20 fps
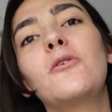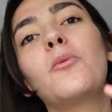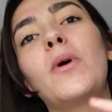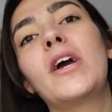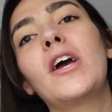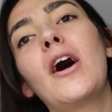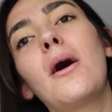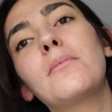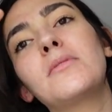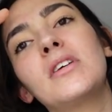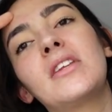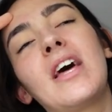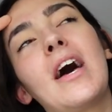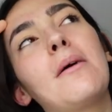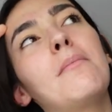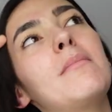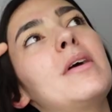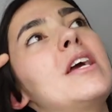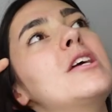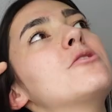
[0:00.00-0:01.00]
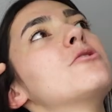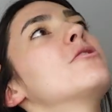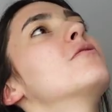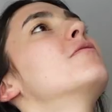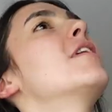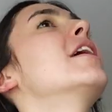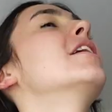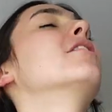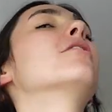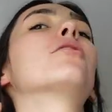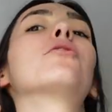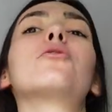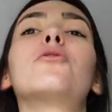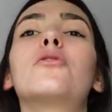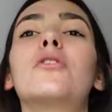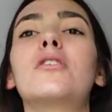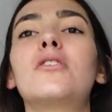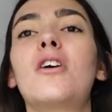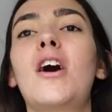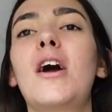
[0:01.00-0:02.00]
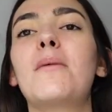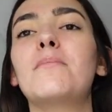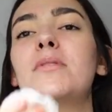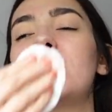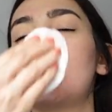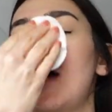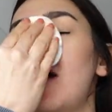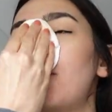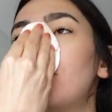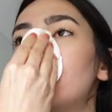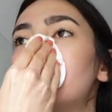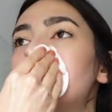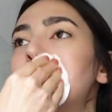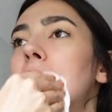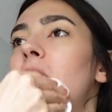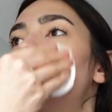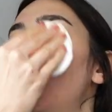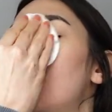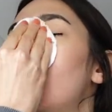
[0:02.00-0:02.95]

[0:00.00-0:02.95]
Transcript: your way up to that major event through the timestamps